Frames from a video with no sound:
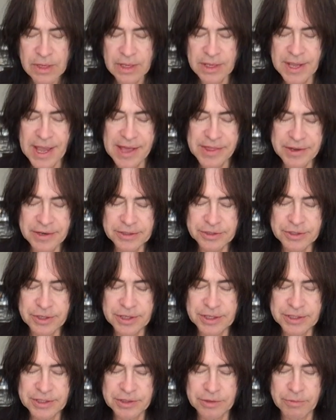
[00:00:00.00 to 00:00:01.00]
Yeah, they're as
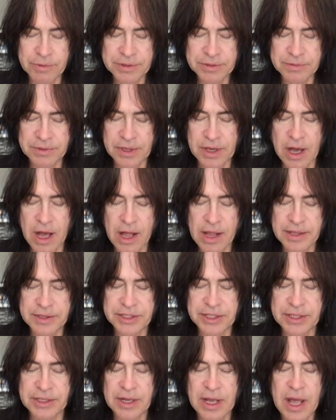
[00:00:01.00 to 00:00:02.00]
good as the ones with the
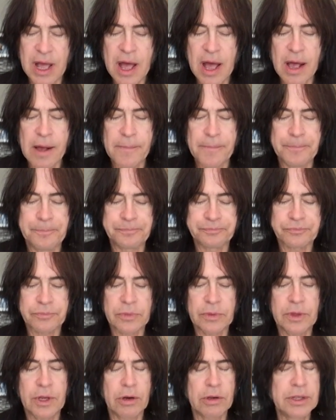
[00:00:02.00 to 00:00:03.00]
collagen.
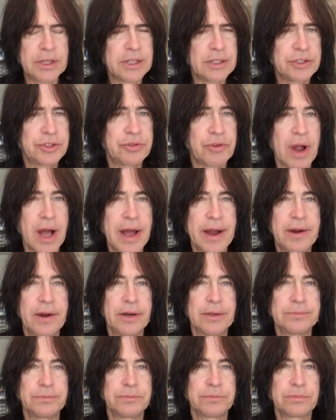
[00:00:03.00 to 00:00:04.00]
They're a little
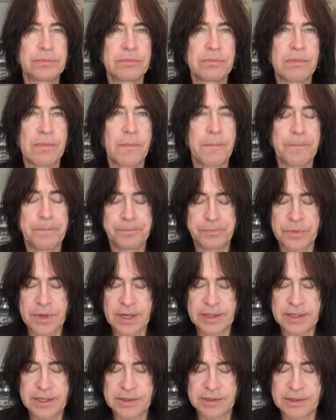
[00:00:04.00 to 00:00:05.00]
drier.
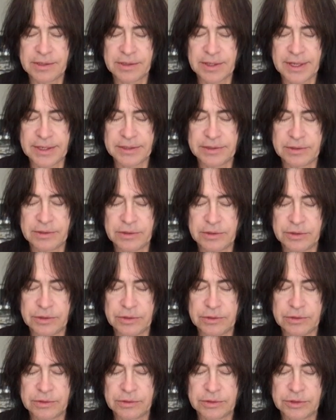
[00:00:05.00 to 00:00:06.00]
Not that they're like
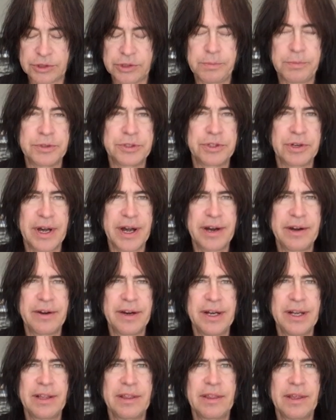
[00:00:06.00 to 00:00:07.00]
super dry or
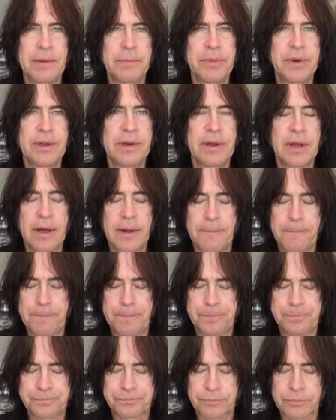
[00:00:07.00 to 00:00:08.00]
anything, but
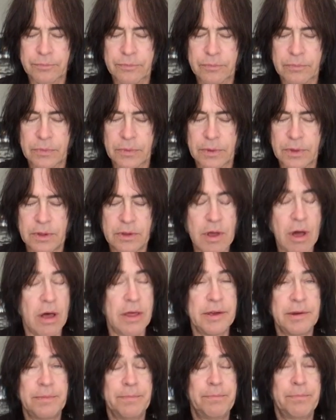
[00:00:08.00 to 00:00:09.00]
no,
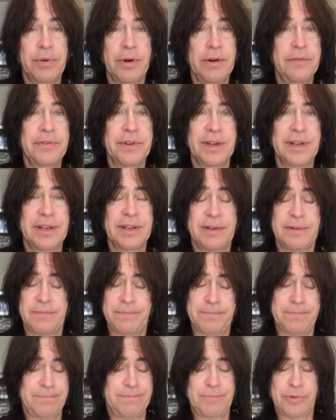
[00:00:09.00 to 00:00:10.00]
they're perfect
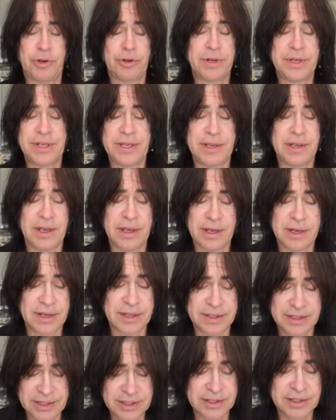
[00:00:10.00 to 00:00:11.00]
cookie
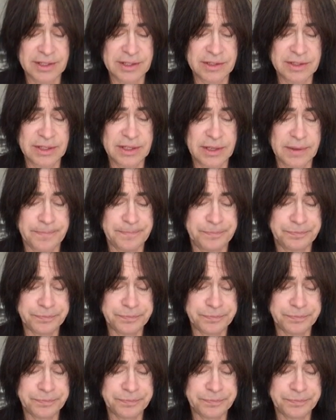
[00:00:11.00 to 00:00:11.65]
consistency.